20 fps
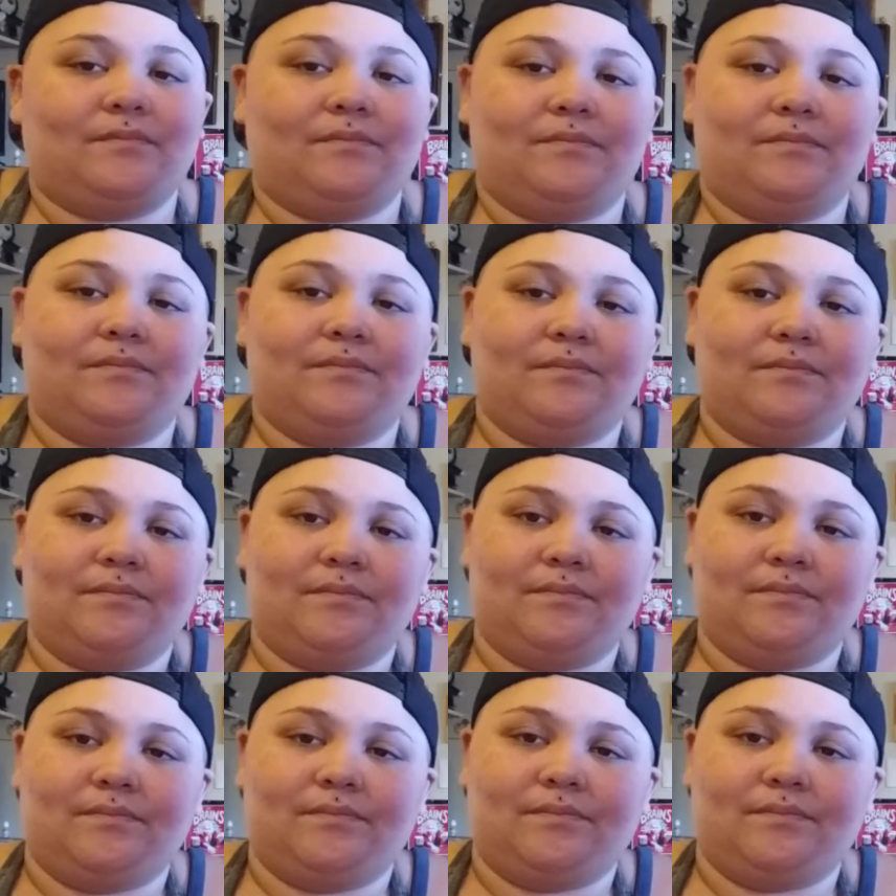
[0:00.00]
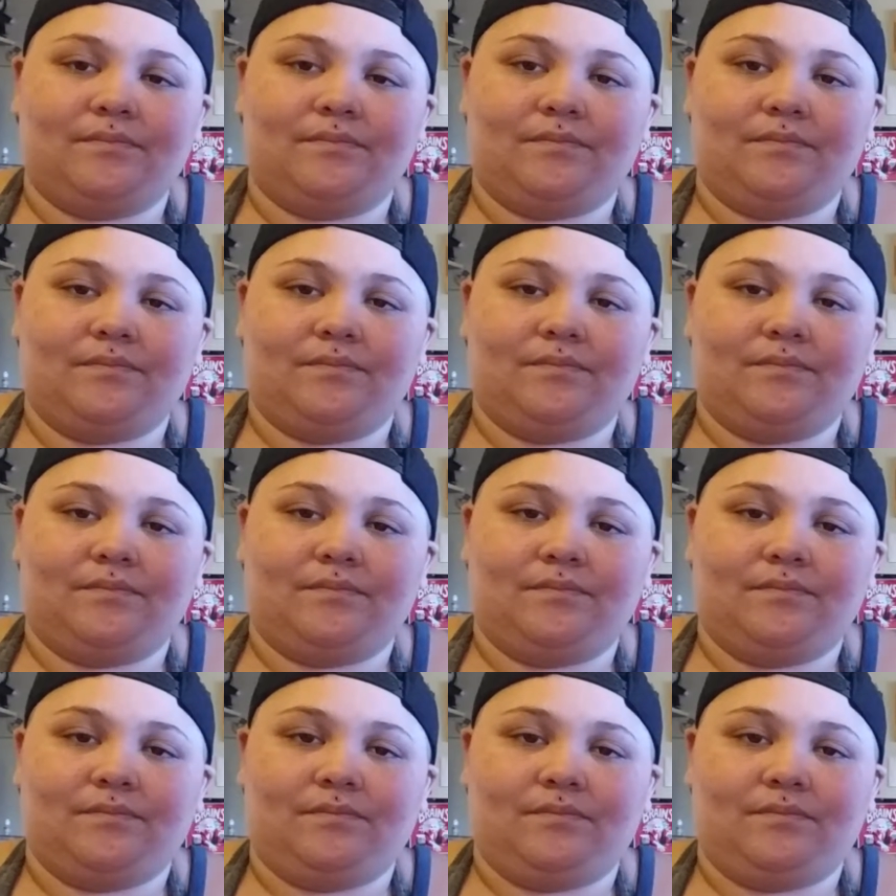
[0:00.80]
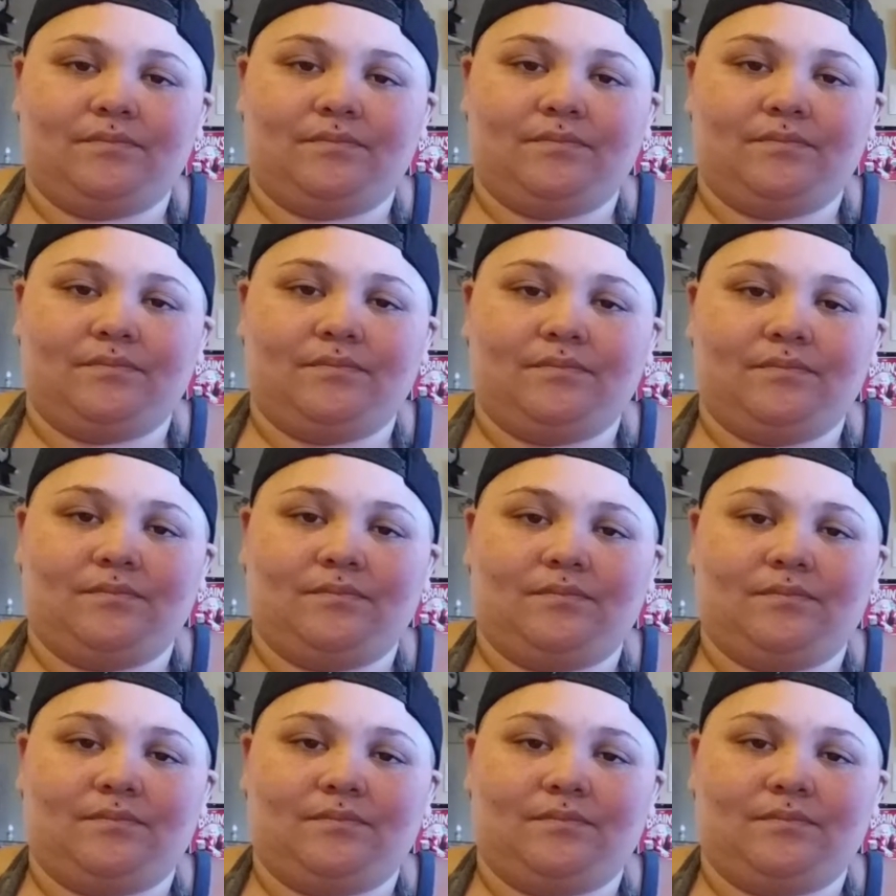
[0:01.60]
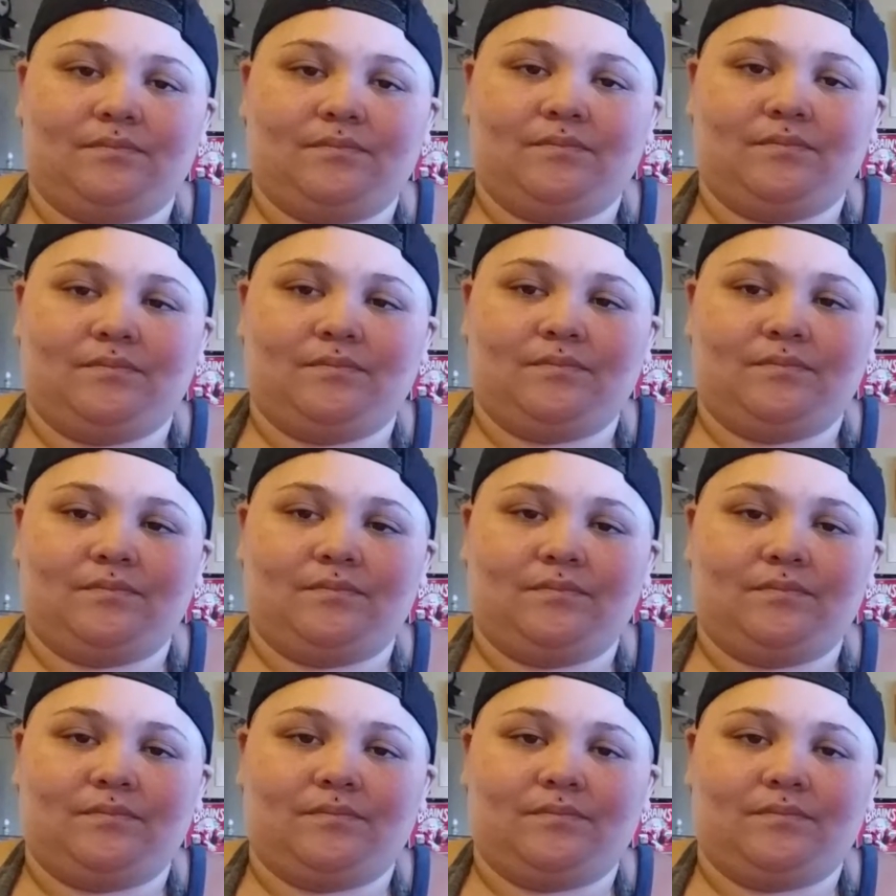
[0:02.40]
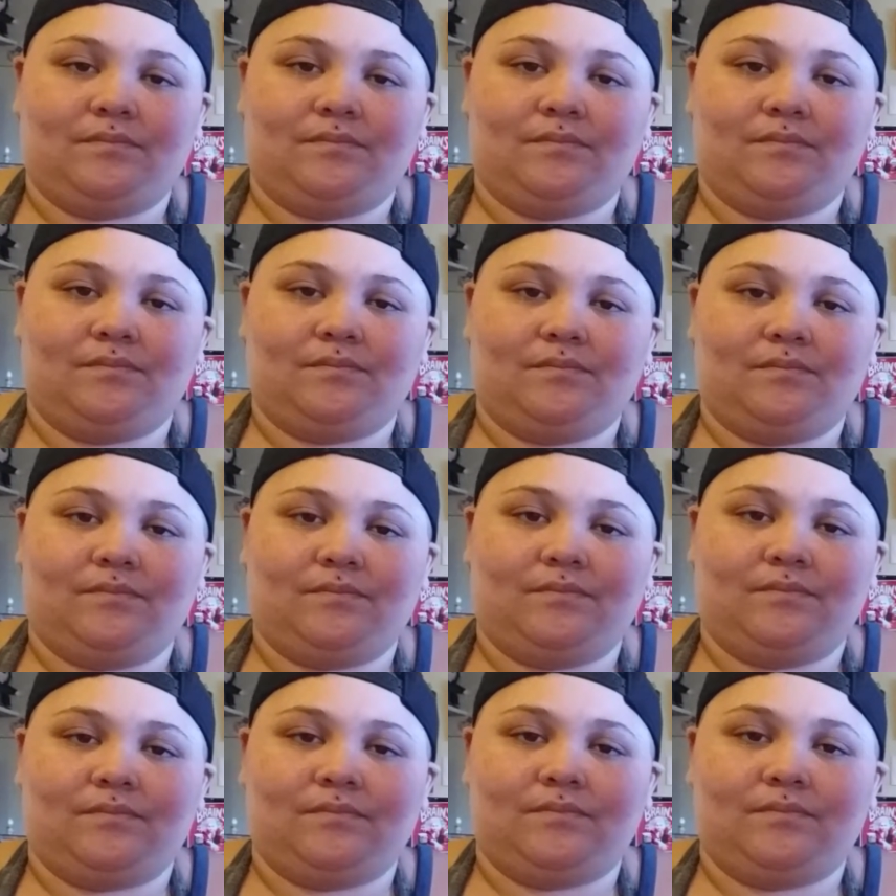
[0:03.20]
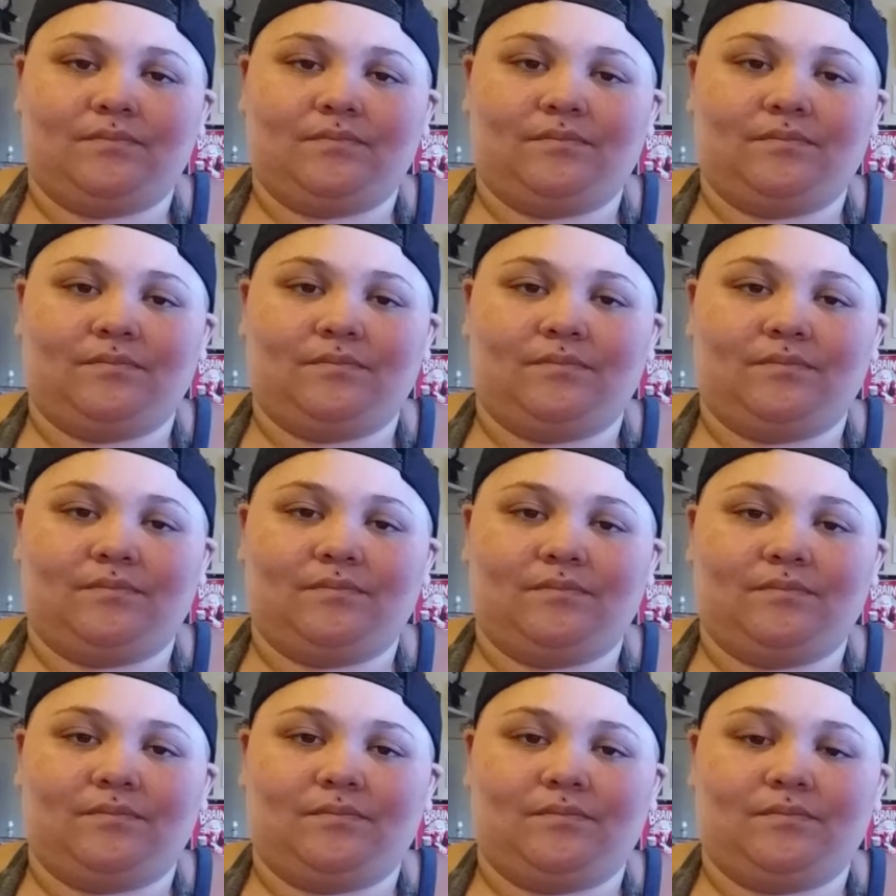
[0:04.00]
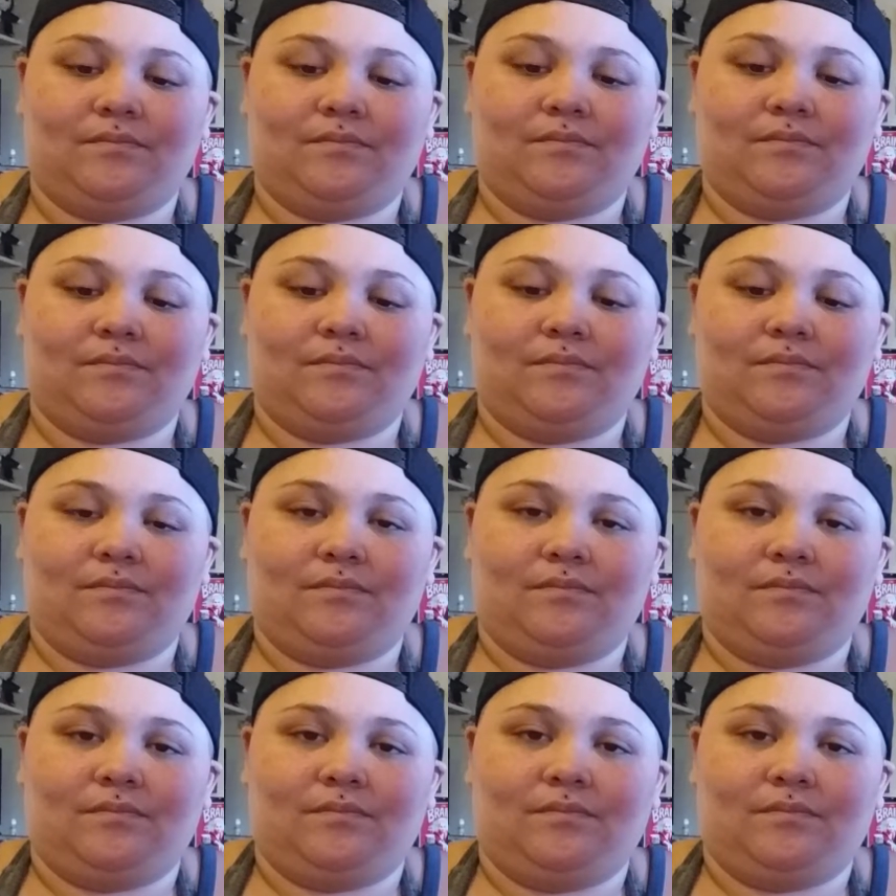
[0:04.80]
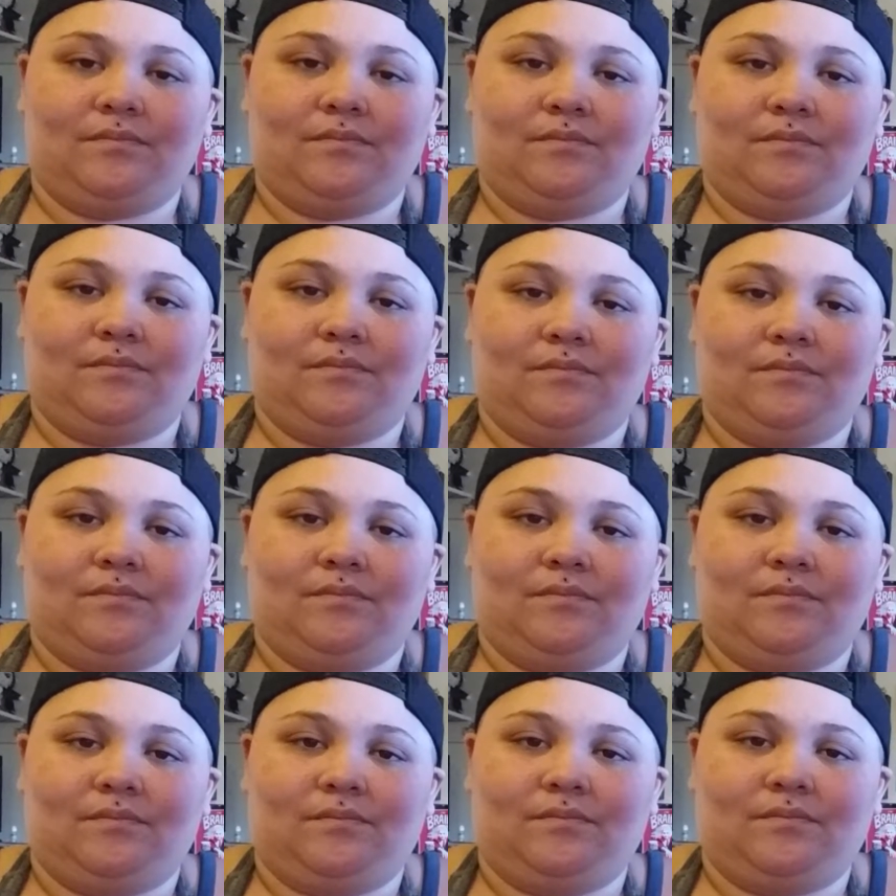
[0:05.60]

The person shown says nothing.